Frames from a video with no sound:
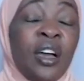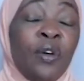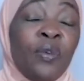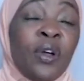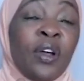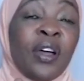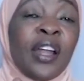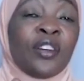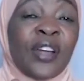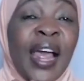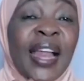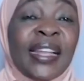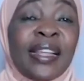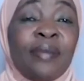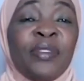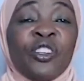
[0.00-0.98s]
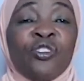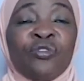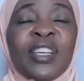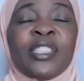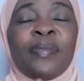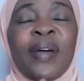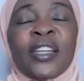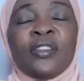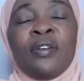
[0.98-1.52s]
We're going to turn them into a
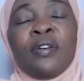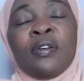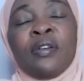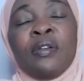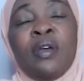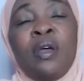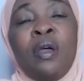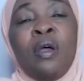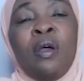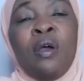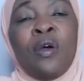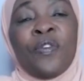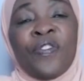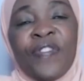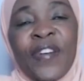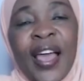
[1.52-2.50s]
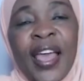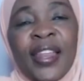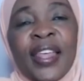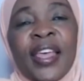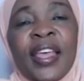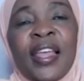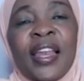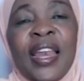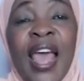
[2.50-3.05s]
smart goal on
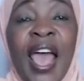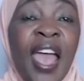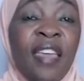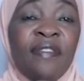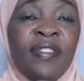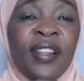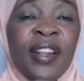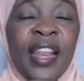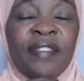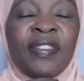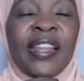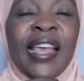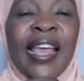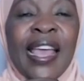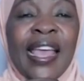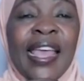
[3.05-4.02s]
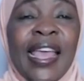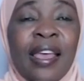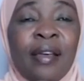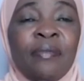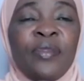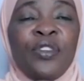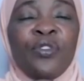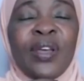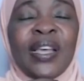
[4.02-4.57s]
Friday, live, 11
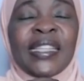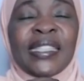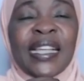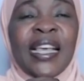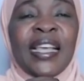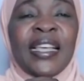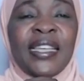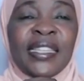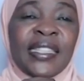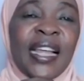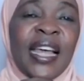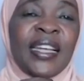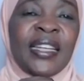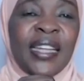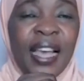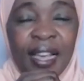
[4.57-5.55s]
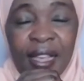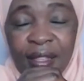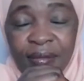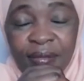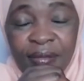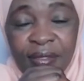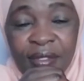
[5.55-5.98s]
a.m. USA Eastern Time.